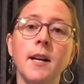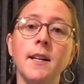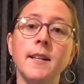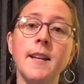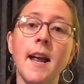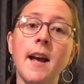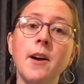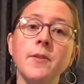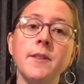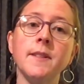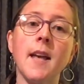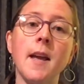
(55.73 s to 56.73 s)
Now
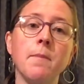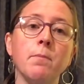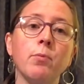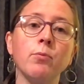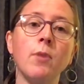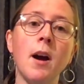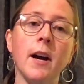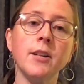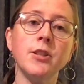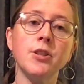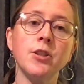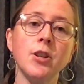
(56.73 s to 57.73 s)
say
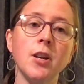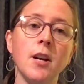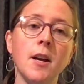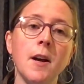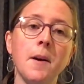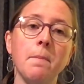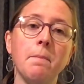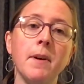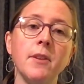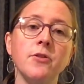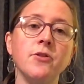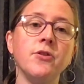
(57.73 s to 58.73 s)
brush,
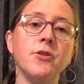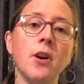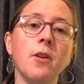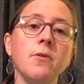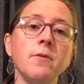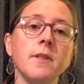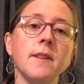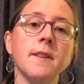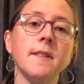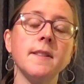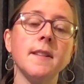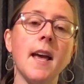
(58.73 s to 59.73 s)
but don't
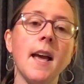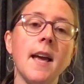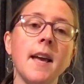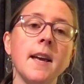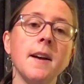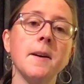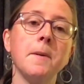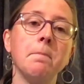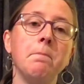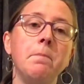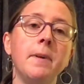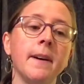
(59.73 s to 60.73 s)
say
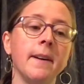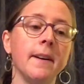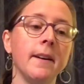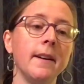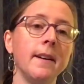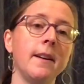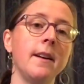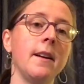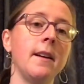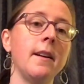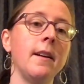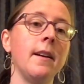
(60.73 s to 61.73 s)
b.
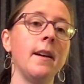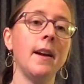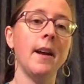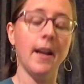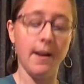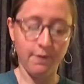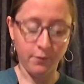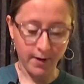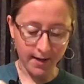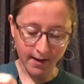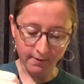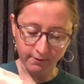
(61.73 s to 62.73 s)
And if we
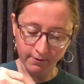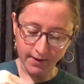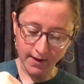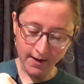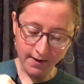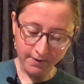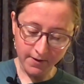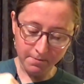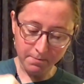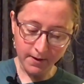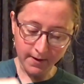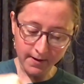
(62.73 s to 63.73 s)
get rid of the
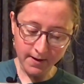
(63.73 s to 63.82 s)
b,